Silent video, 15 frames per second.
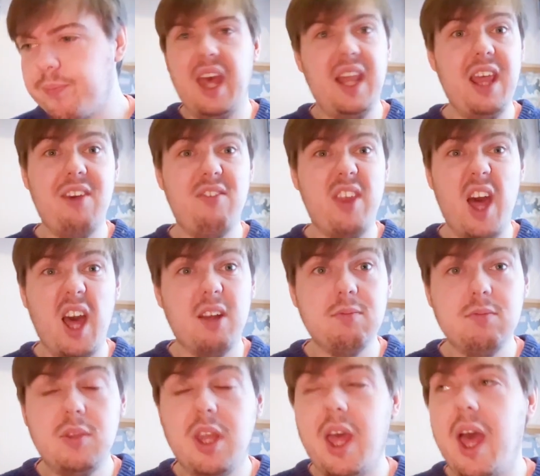I left that
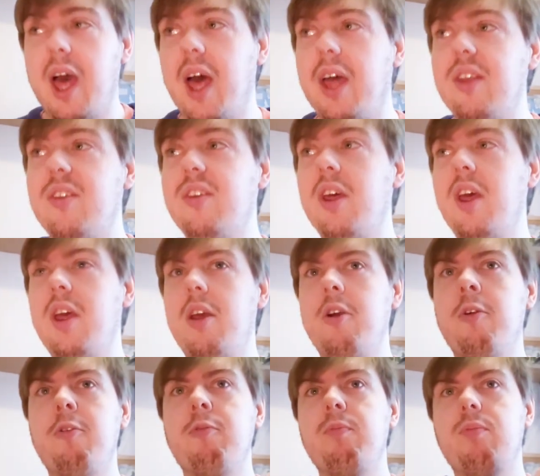and
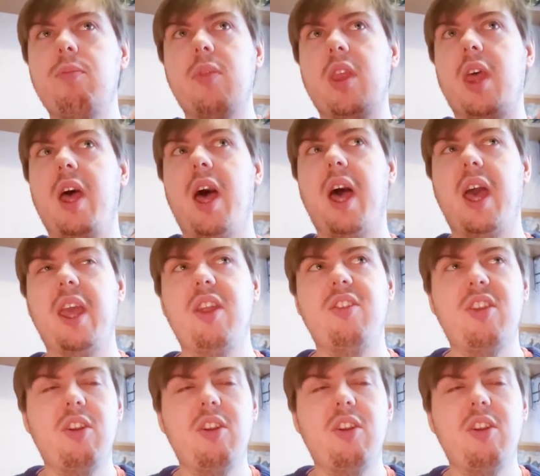I